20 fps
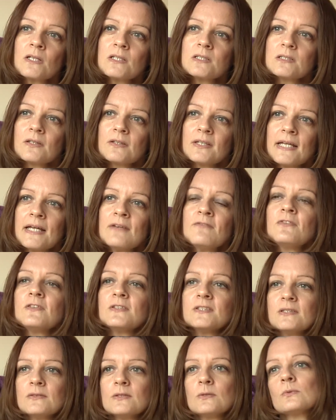So the
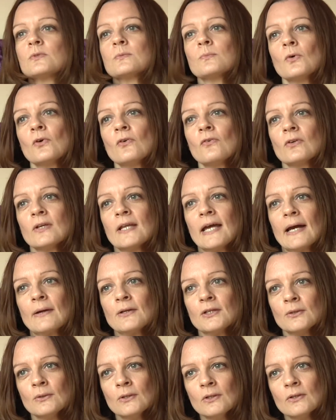emphasis was more on how
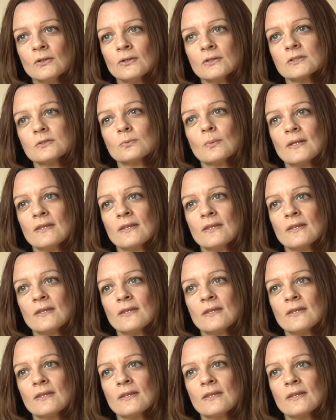you looked,